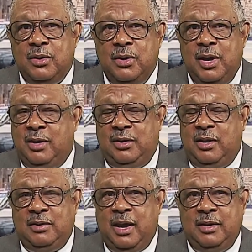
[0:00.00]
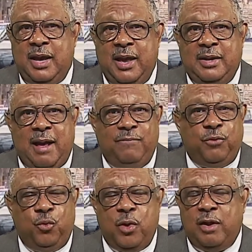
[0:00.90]
It, it, and and I,
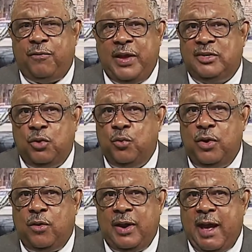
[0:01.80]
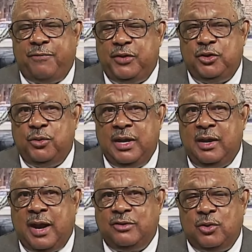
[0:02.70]
uh, one of the things that we're going to have to do and that
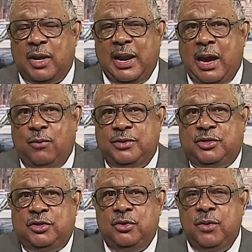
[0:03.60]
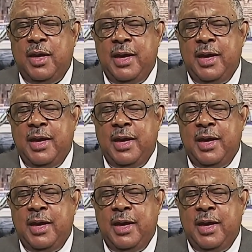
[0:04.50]
God's going to allow us to do